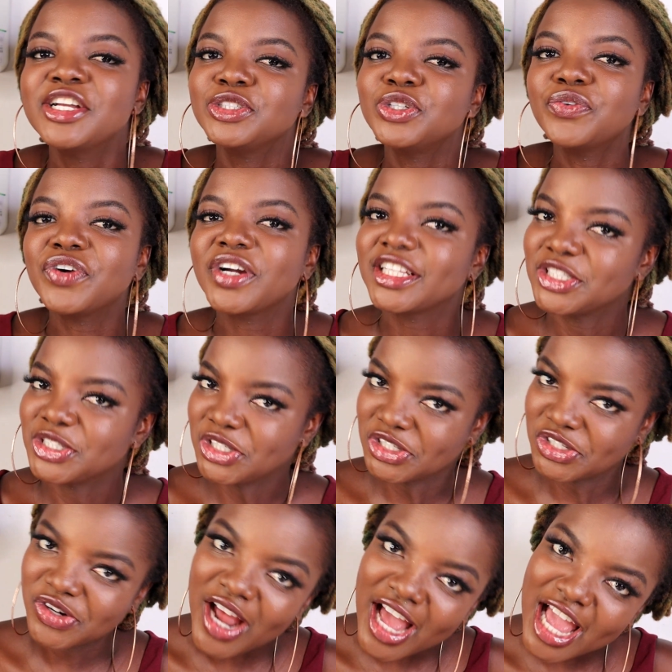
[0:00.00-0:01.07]
don't forget to
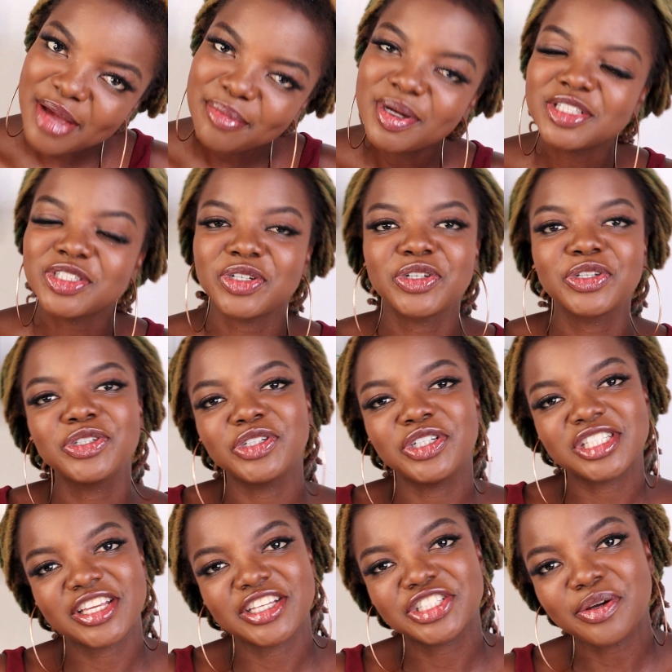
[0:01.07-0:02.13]
subscribe, turn on the
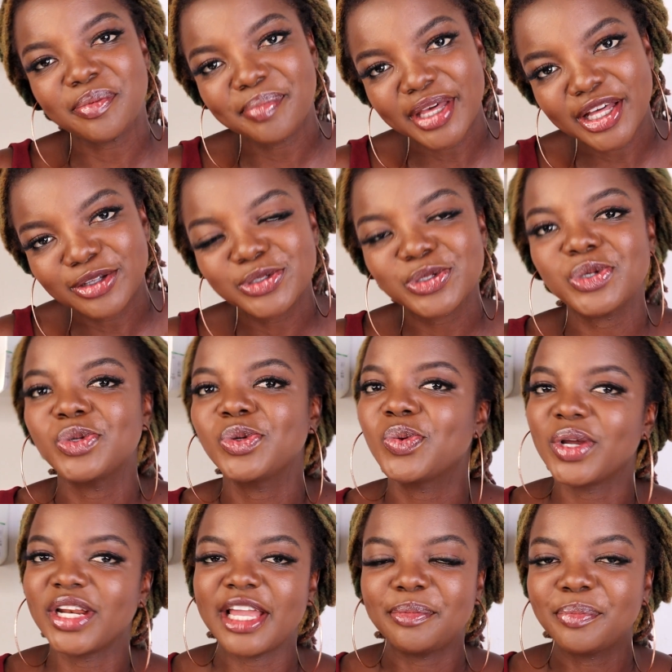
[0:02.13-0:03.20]
notification bell so you know
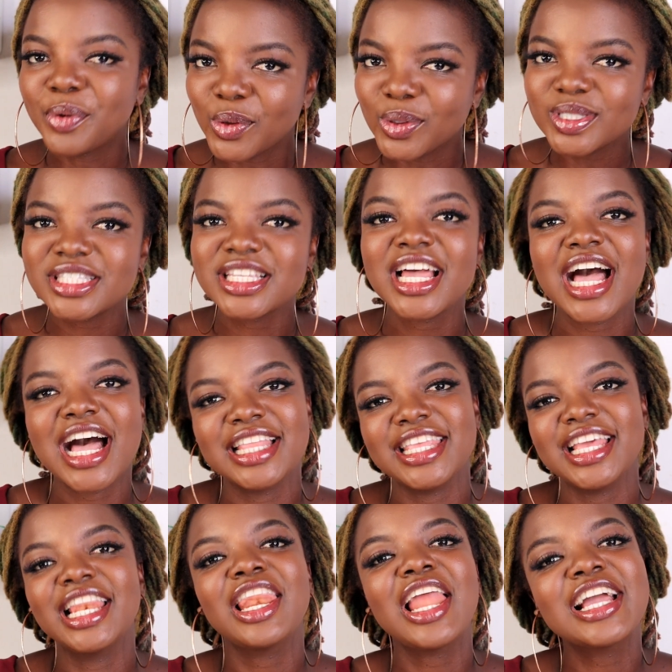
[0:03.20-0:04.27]
when I post, and
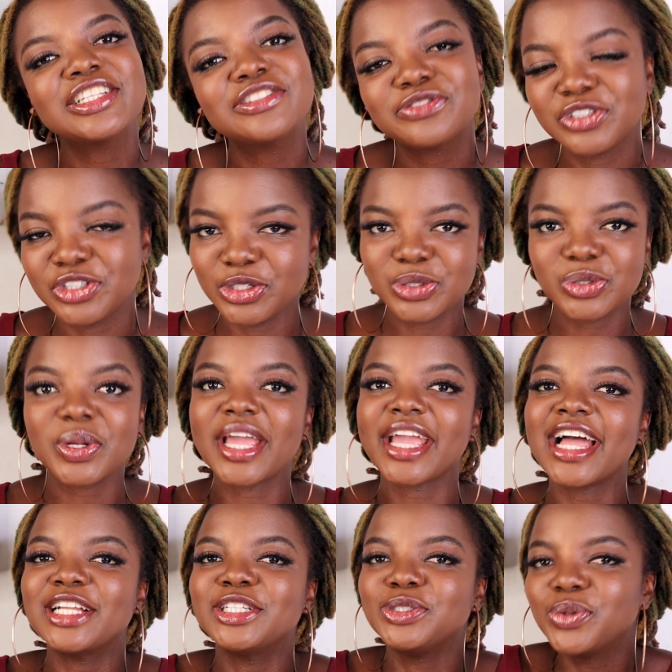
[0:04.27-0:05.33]
then like the video so that I
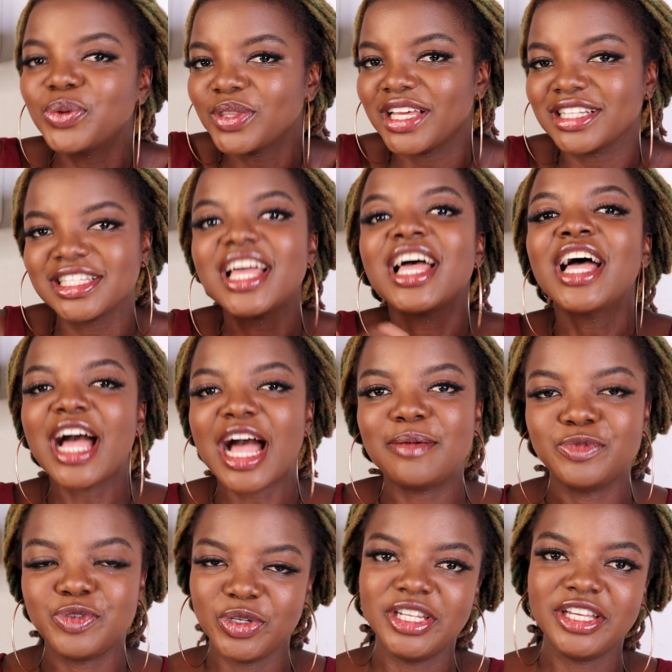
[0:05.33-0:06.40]
can know that
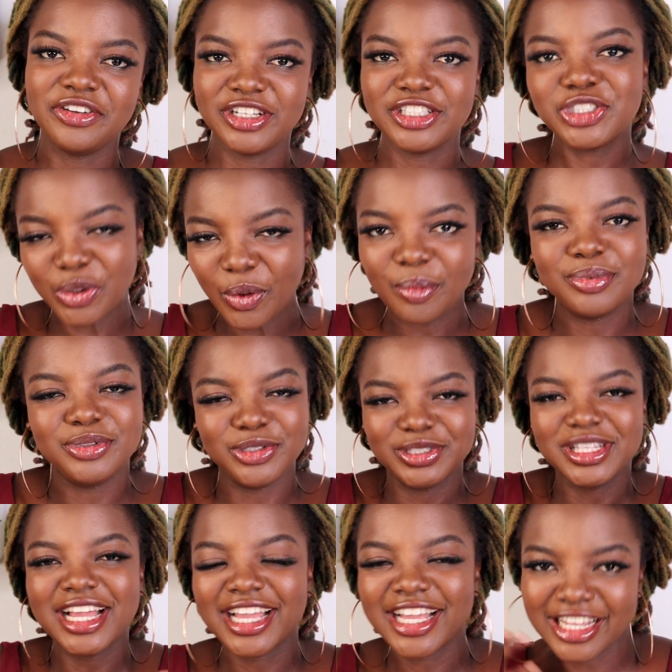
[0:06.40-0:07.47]
I'm doing a great job.
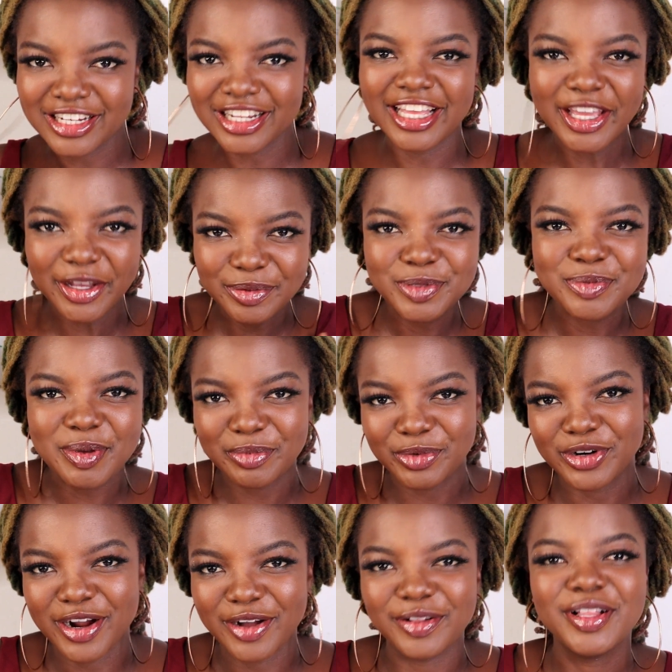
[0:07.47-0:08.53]
That kind of helps my
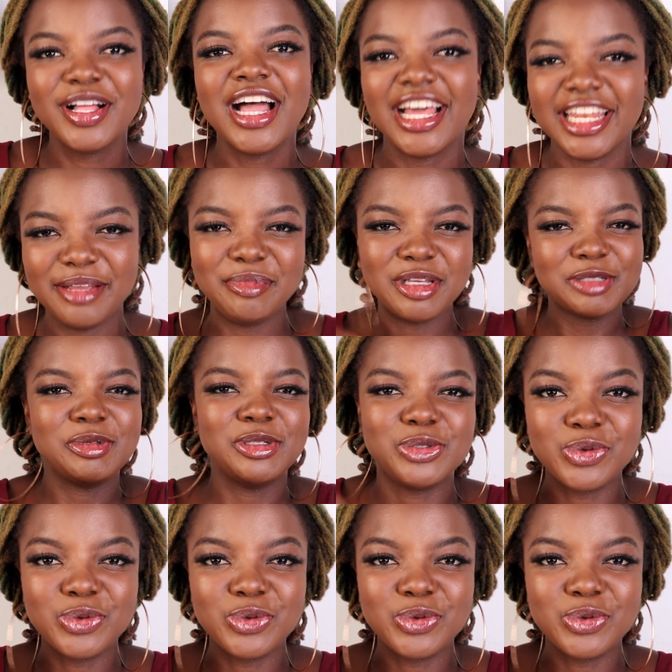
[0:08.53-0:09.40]
morale and it makes me